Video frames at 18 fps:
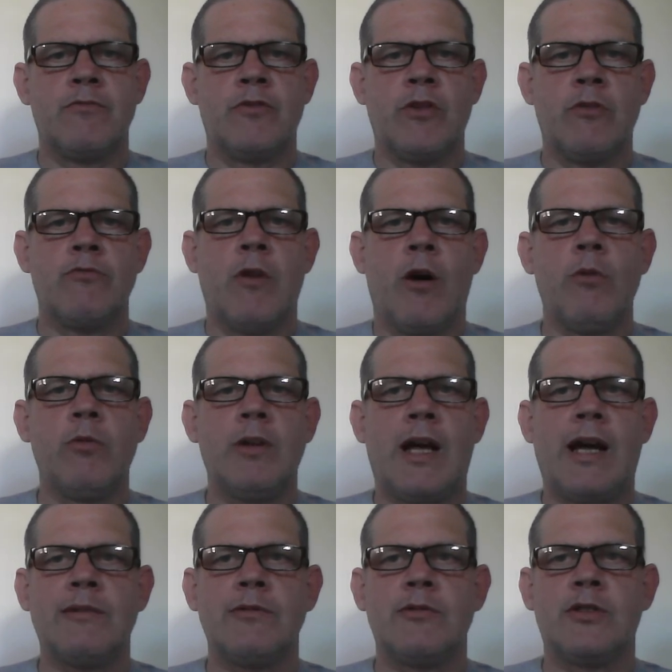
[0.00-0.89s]

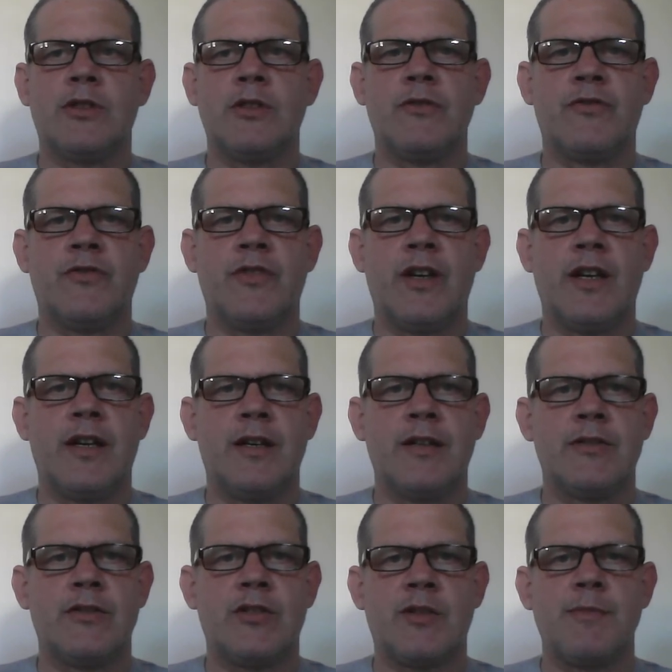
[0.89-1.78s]
rollout of
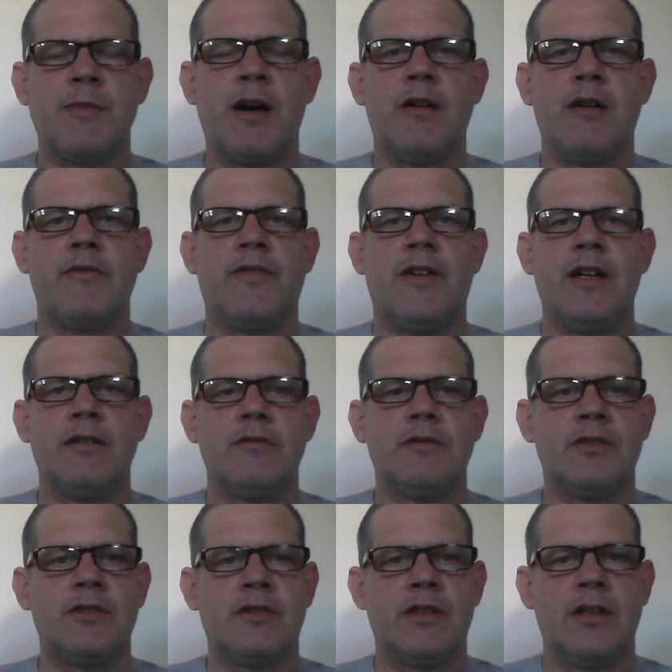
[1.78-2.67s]

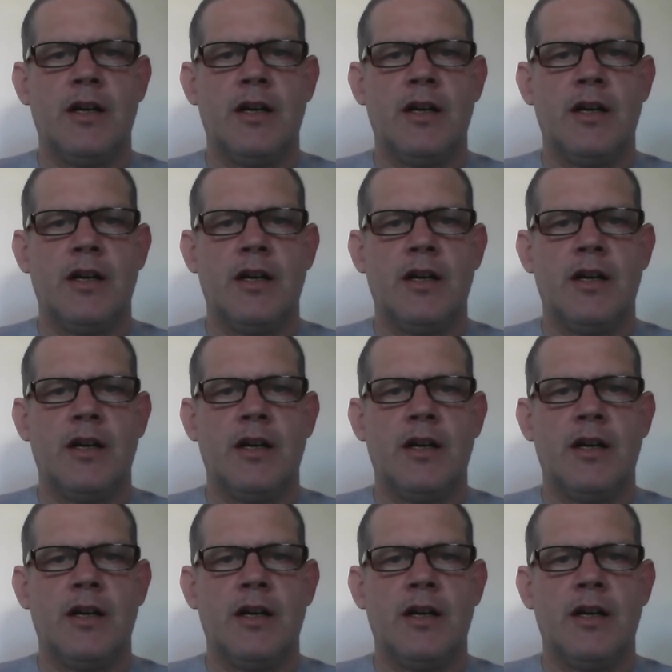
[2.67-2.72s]
smartphones?